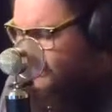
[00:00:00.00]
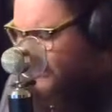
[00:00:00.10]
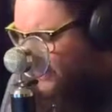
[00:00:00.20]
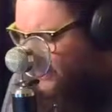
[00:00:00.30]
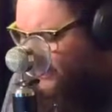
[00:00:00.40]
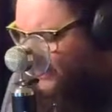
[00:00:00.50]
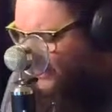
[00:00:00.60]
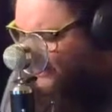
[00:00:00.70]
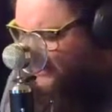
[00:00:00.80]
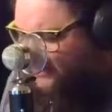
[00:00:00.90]
that
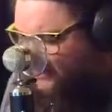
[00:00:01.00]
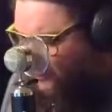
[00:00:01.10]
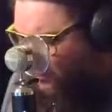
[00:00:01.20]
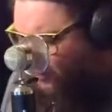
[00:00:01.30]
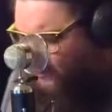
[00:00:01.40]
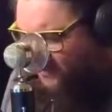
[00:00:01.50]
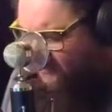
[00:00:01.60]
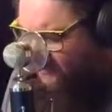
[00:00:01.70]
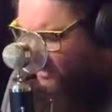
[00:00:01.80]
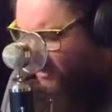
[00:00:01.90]
this group
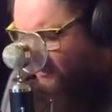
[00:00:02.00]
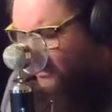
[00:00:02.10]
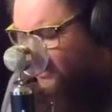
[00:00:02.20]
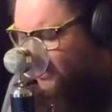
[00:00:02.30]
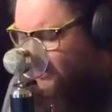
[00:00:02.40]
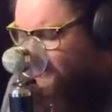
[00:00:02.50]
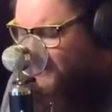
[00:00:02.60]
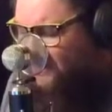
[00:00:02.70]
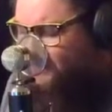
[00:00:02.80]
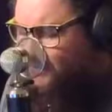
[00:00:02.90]
of a couple of
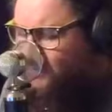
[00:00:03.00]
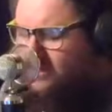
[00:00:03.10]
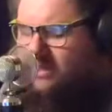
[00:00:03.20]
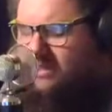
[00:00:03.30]
hundred people